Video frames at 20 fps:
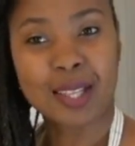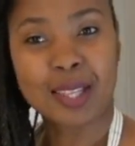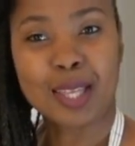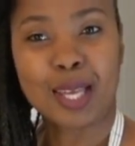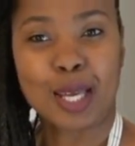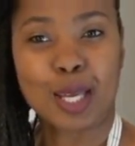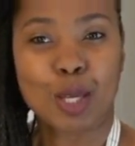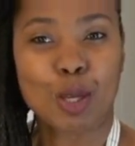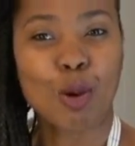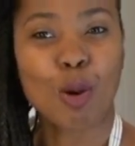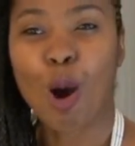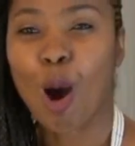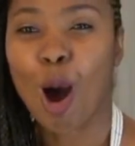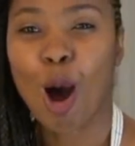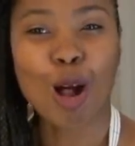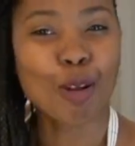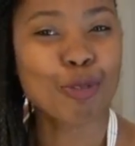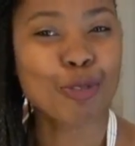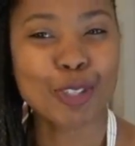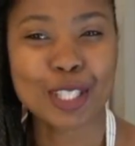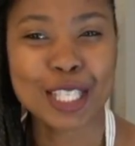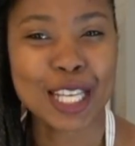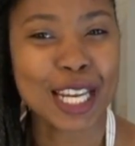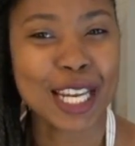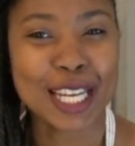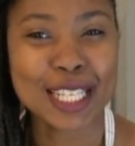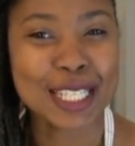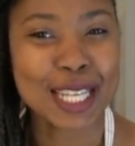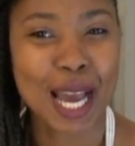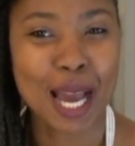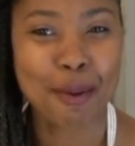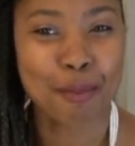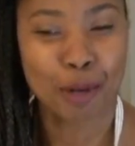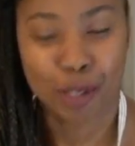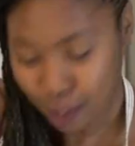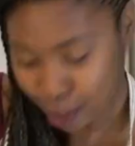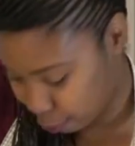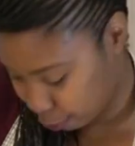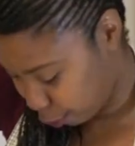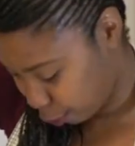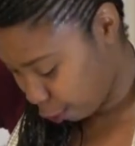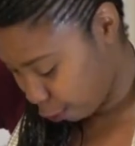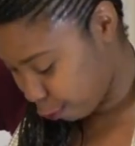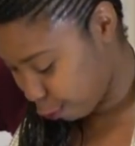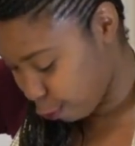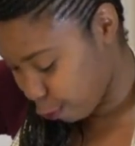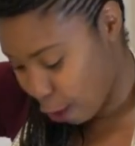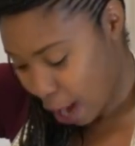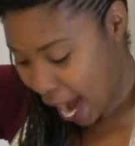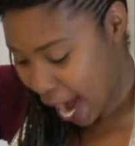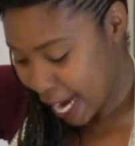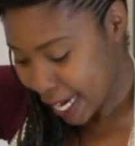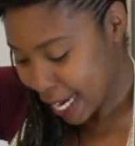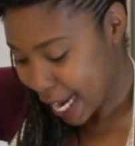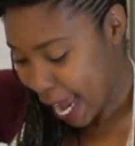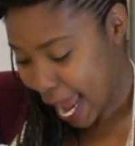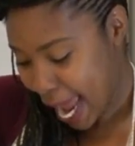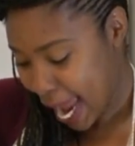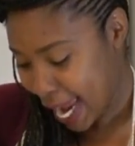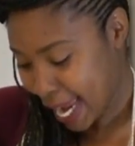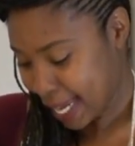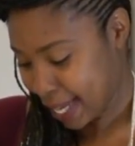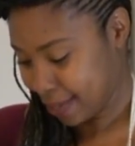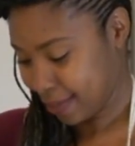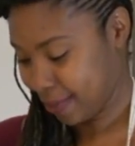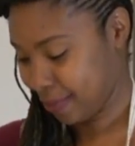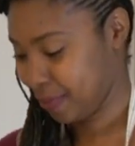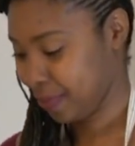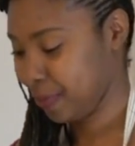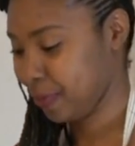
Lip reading: Thank you all for taking time out of your Friday